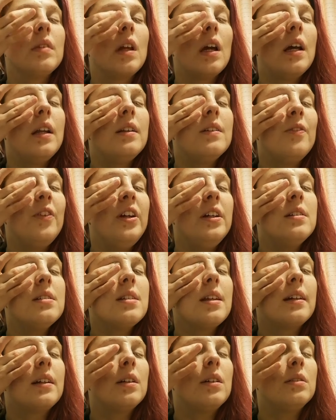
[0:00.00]
And it
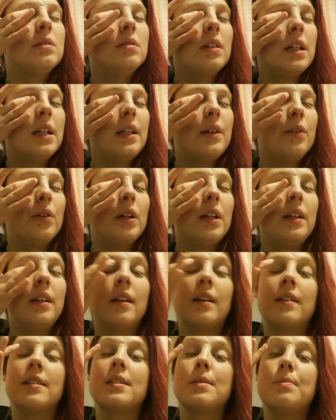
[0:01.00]
feels like a really, really
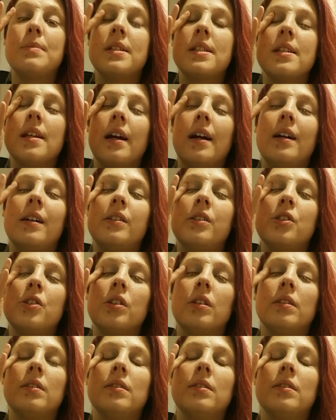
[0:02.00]
nice massage.